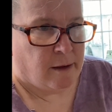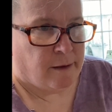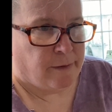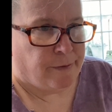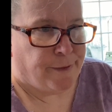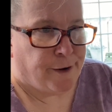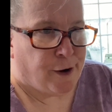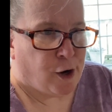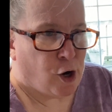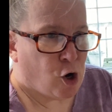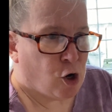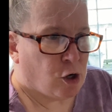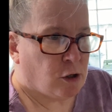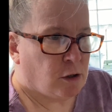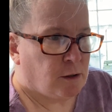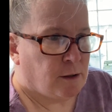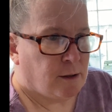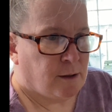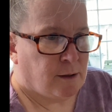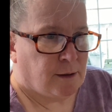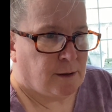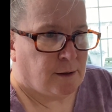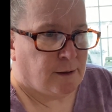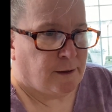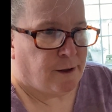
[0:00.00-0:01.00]
their
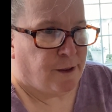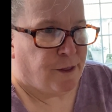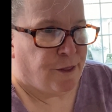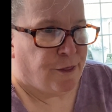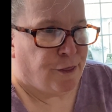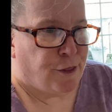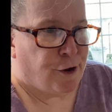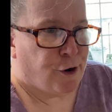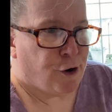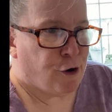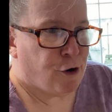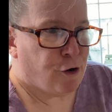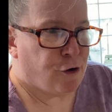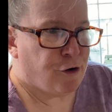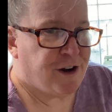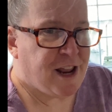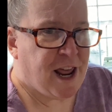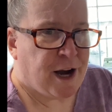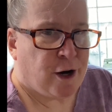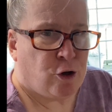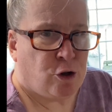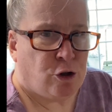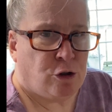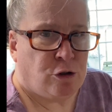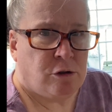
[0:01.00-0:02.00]

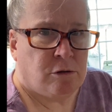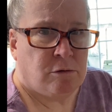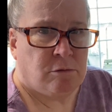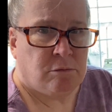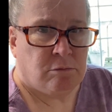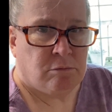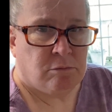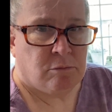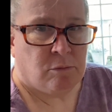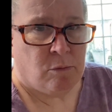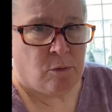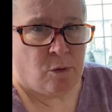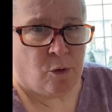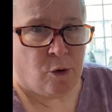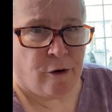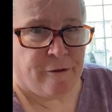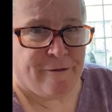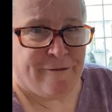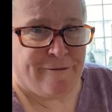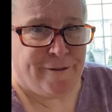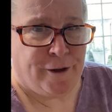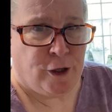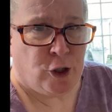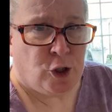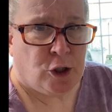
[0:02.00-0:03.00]
dental or
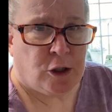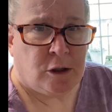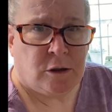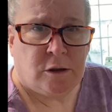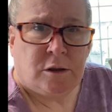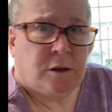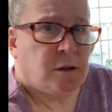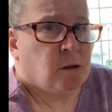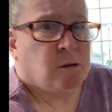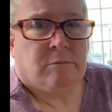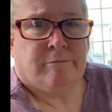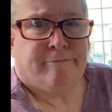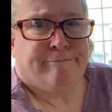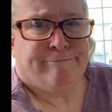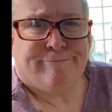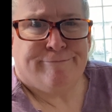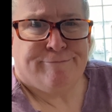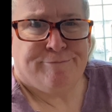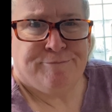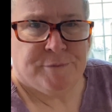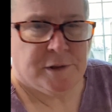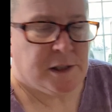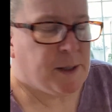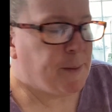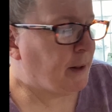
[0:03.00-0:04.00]
fill,
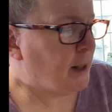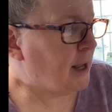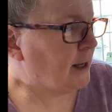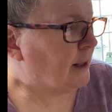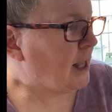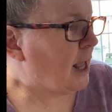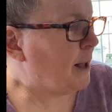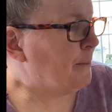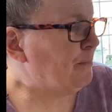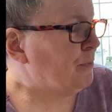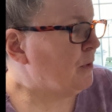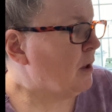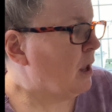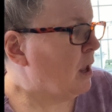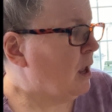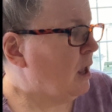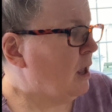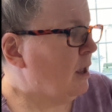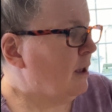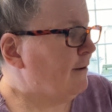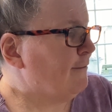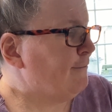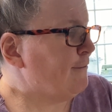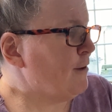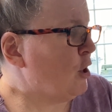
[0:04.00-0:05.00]
something like that.
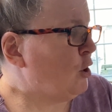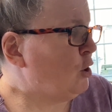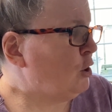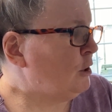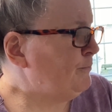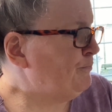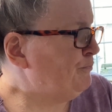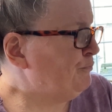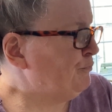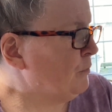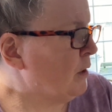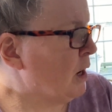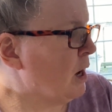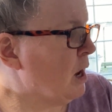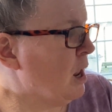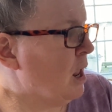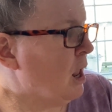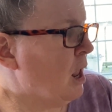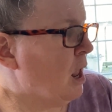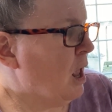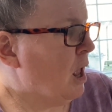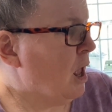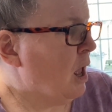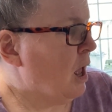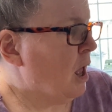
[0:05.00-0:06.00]
Fell.
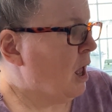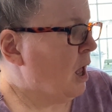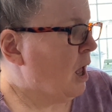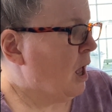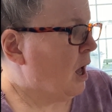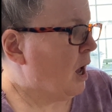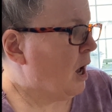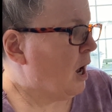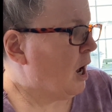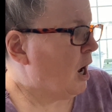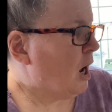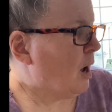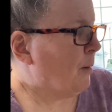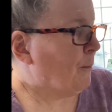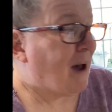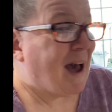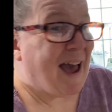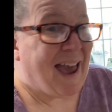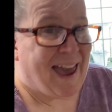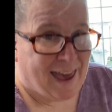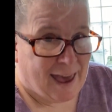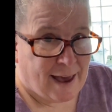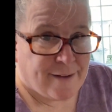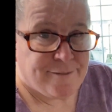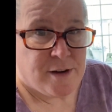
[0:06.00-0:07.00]

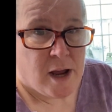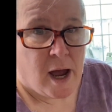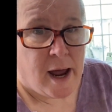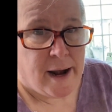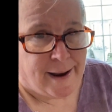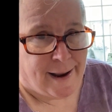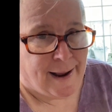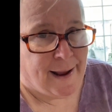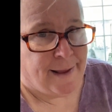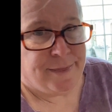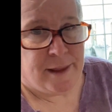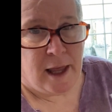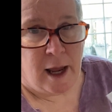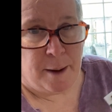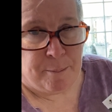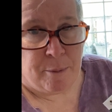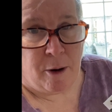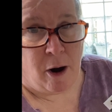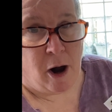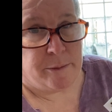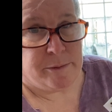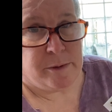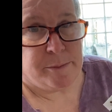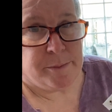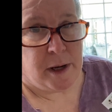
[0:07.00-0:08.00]
I have not had that
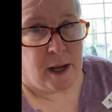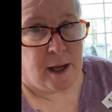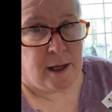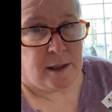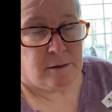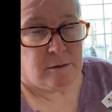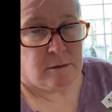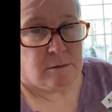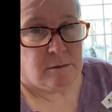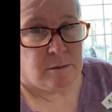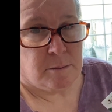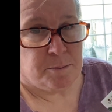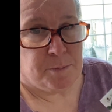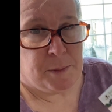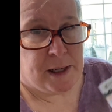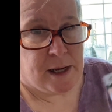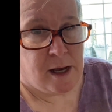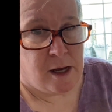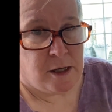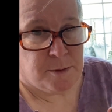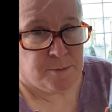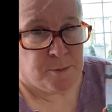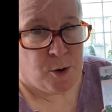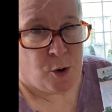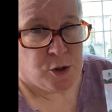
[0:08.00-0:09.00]
problem yet,
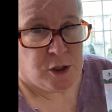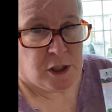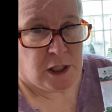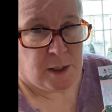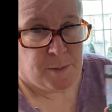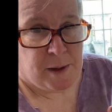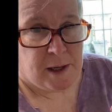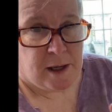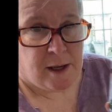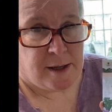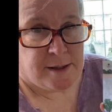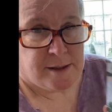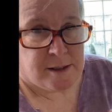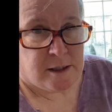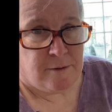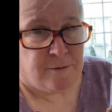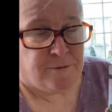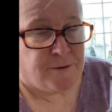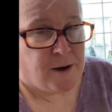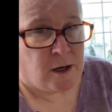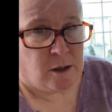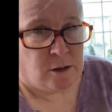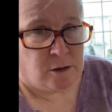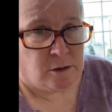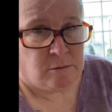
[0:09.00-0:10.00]
because mostly because the
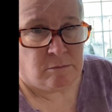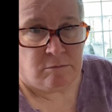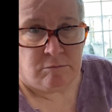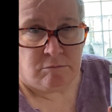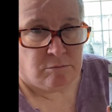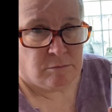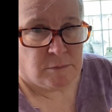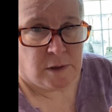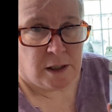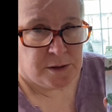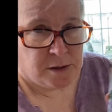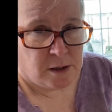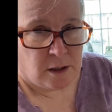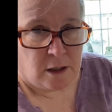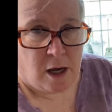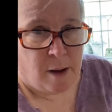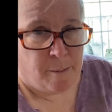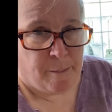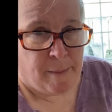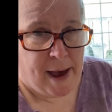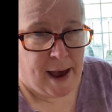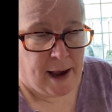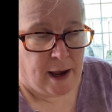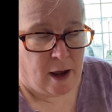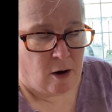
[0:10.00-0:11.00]
fennel doesn't
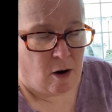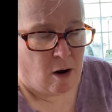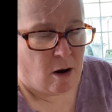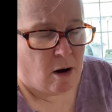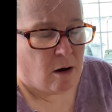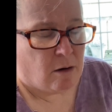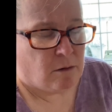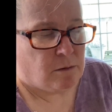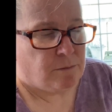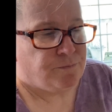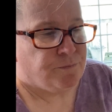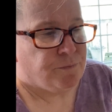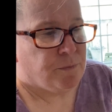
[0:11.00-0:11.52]
come back at all.